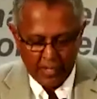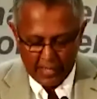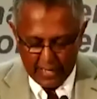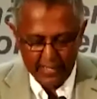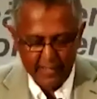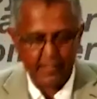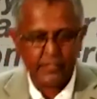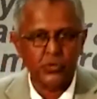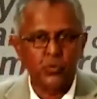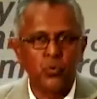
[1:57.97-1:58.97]
and the
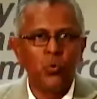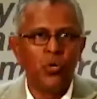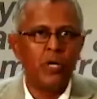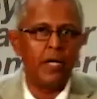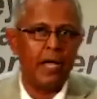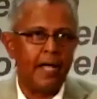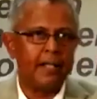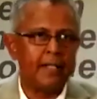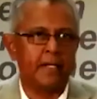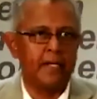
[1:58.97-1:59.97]
School and
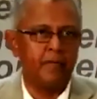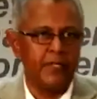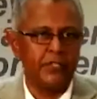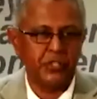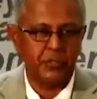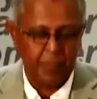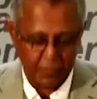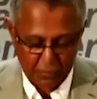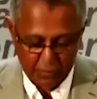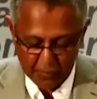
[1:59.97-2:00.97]
the Conventions Bureau.